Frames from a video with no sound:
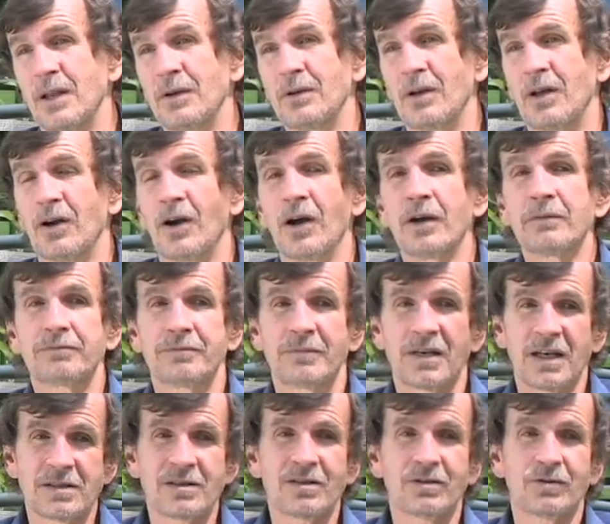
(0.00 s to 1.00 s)
and, and, our
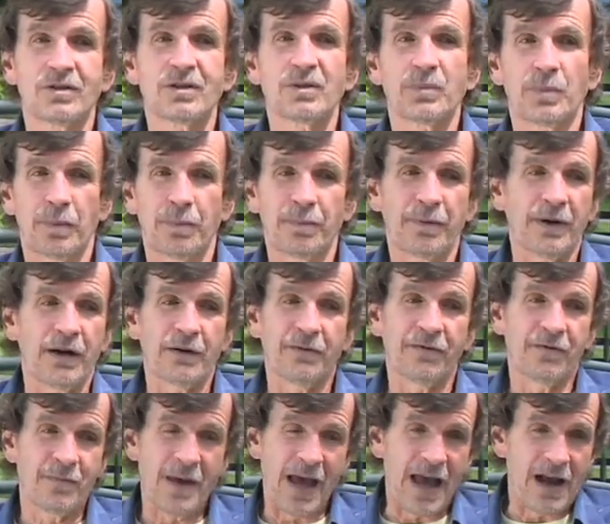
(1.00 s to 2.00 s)
testicles are prepared
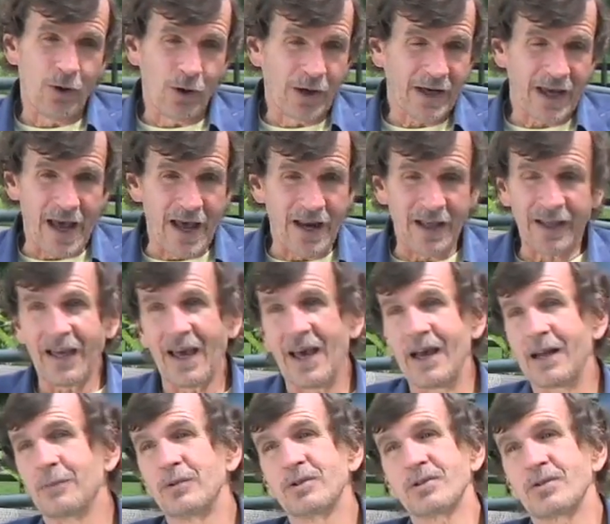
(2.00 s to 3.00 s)
from organic
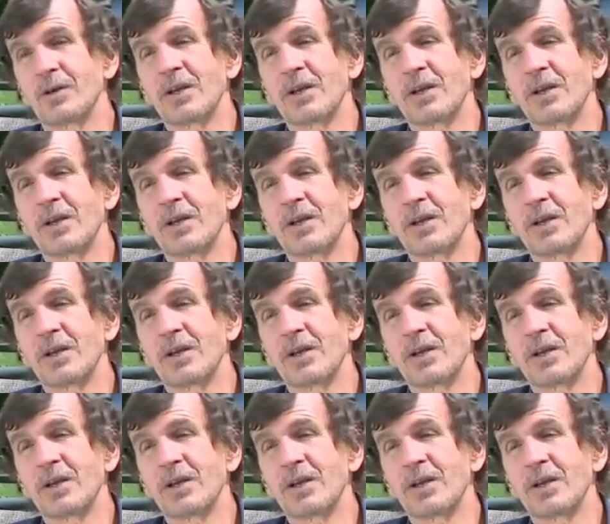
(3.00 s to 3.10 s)
animals,